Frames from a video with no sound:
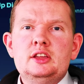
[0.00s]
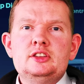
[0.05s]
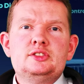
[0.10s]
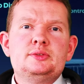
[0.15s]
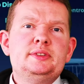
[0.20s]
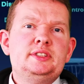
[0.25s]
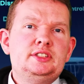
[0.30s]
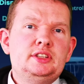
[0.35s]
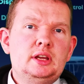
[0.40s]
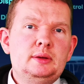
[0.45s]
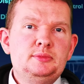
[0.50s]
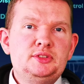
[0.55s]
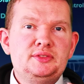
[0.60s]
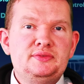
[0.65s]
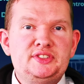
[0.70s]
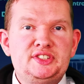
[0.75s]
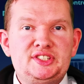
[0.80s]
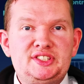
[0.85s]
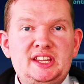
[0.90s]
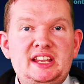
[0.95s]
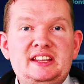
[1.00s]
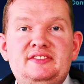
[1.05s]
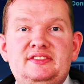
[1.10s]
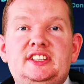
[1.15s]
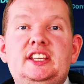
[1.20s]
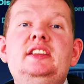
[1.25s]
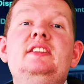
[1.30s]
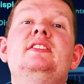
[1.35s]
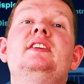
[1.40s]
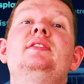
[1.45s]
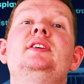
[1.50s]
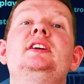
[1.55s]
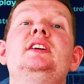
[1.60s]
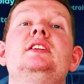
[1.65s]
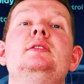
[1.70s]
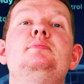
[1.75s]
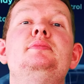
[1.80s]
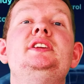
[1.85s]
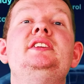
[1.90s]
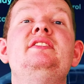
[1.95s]
So in terms of safety, there are
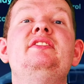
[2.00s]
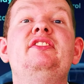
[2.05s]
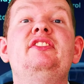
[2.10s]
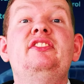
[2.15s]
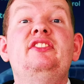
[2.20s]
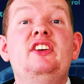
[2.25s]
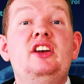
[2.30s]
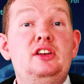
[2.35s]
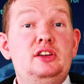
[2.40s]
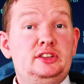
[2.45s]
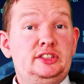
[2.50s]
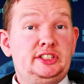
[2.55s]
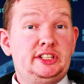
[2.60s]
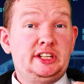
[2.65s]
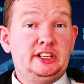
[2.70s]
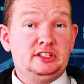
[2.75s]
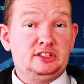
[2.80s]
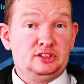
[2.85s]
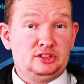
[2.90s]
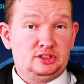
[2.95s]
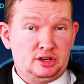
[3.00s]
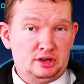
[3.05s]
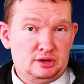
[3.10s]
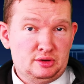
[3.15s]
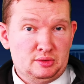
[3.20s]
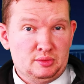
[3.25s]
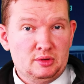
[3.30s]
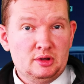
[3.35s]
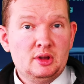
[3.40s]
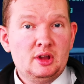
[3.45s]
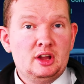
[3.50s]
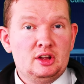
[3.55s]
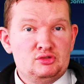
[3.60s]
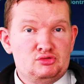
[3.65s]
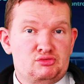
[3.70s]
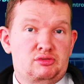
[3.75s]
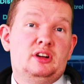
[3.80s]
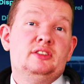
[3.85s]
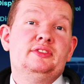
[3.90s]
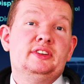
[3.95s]
going to be 32
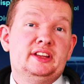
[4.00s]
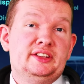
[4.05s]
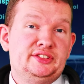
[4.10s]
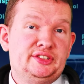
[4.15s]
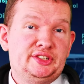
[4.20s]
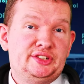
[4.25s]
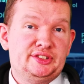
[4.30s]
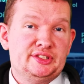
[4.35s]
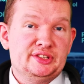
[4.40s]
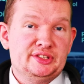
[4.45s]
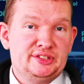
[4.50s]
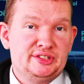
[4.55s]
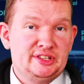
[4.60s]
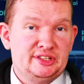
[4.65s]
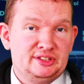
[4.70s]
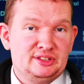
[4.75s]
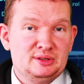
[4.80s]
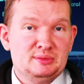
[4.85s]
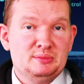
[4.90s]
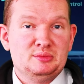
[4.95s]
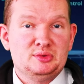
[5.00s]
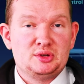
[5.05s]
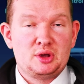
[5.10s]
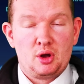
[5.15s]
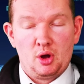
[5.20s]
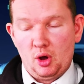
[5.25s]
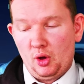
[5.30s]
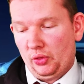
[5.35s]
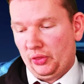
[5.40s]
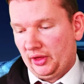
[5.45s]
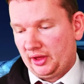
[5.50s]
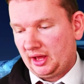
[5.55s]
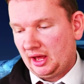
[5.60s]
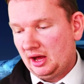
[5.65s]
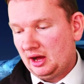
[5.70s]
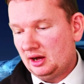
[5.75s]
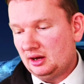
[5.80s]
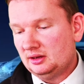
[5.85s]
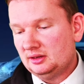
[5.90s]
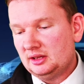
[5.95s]
driver assistance systems on the
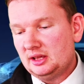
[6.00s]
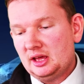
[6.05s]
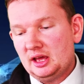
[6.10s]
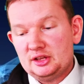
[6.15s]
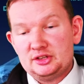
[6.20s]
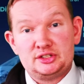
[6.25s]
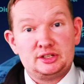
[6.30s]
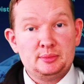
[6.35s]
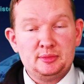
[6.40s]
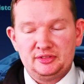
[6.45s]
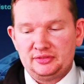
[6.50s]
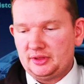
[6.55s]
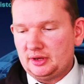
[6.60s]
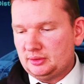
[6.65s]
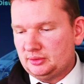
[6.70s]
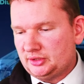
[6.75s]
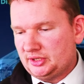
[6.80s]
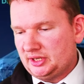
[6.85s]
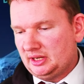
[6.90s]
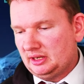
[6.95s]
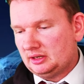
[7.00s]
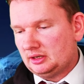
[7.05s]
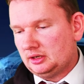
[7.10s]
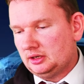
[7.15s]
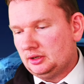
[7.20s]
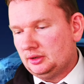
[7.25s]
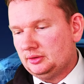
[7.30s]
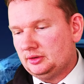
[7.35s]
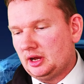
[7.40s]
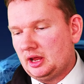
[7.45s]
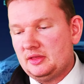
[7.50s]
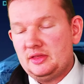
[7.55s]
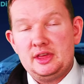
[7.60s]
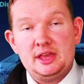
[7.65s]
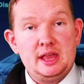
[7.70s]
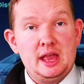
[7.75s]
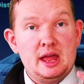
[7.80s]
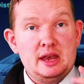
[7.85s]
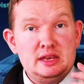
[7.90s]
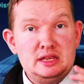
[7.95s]
car. Some of those include
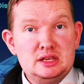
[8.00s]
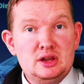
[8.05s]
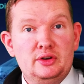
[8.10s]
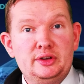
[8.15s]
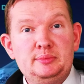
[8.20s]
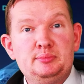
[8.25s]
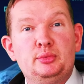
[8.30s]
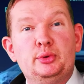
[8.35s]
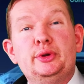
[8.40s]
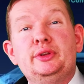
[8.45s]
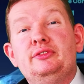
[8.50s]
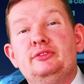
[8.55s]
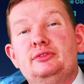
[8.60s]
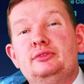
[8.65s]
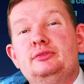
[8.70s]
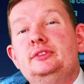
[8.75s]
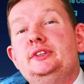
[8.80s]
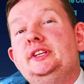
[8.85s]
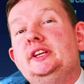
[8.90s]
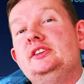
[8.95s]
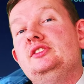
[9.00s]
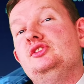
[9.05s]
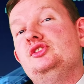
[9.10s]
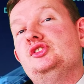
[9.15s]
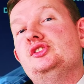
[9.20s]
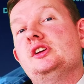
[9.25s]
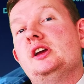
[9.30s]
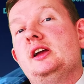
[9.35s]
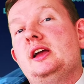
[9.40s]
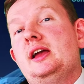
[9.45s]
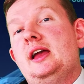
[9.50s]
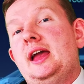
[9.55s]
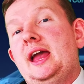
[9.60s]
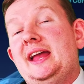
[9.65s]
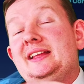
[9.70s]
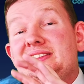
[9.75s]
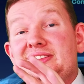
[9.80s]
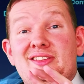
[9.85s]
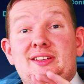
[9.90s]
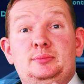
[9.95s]
the 9.3 inch
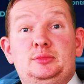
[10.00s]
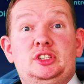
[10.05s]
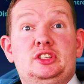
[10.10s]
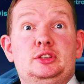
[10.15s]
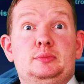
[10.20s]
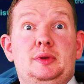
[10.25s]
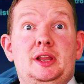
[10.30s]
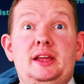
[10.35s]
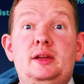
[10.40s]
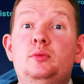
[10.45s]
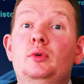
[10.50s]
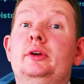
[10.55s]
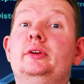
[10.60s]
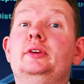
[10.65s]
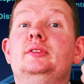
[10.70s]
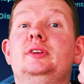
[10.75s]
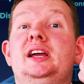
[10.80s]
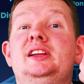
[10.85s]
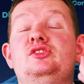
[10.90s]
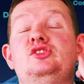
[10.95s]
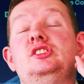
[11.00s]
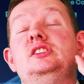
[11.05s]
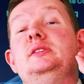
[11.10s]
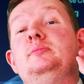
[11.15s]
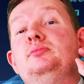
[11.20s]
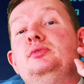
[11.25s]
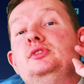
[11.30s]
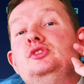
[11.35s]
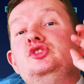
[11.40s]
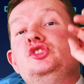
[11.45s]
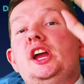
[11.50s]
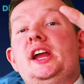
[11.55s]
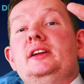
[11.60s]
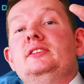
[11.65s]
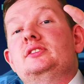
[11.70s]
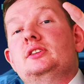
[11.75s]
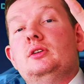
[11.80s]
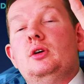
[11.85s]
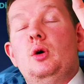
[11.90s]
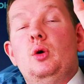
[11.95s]
heads-up display, where it will actually
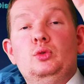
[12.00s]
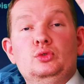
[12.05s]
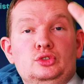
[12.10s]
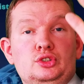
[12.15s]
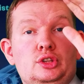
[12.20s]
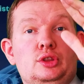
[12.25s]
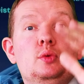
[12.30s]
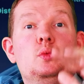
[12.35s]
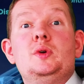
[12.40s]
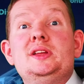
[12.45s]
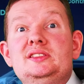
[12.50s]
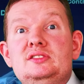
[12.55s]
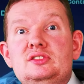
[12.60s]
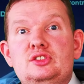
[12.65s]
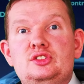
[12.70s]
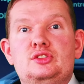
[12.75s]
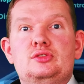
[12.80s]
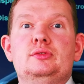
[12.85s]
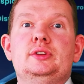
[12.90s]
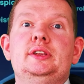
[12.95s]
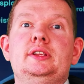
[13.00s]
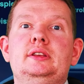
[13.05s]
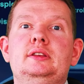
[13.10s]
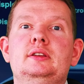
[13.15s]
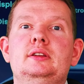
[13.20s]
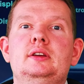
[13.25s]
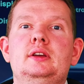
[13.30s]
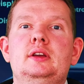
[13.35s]
project onto the windscreen